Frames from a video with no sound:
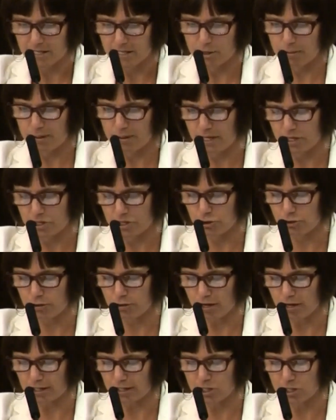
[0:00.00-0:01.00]
to be
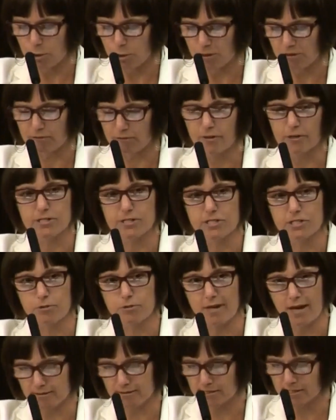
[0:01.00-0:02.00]
issued on October 1st,
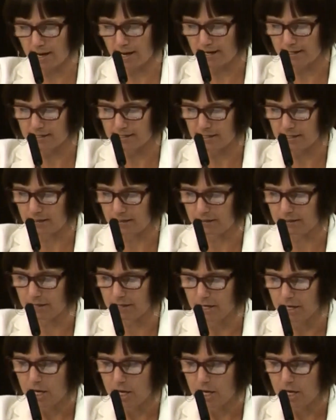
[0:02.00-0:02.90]
2019,